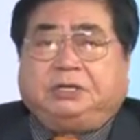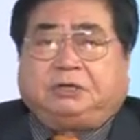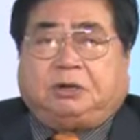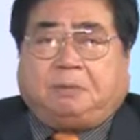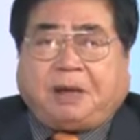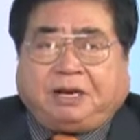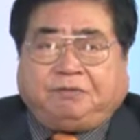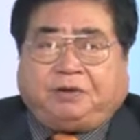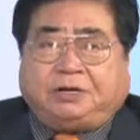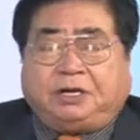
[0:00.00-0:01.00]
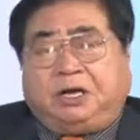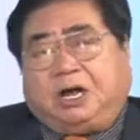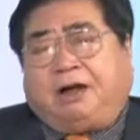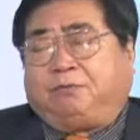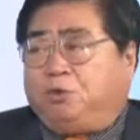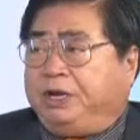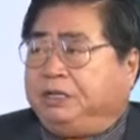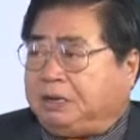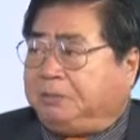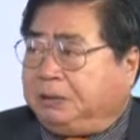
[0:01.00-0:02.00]
to the benefit of we
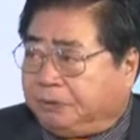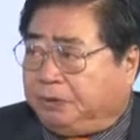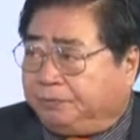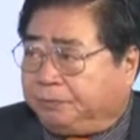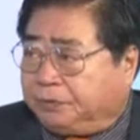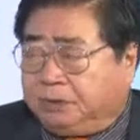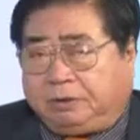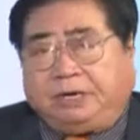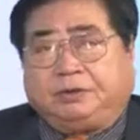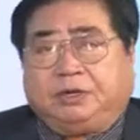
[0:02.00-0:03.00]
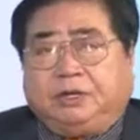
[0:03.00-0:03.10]
the people. Right.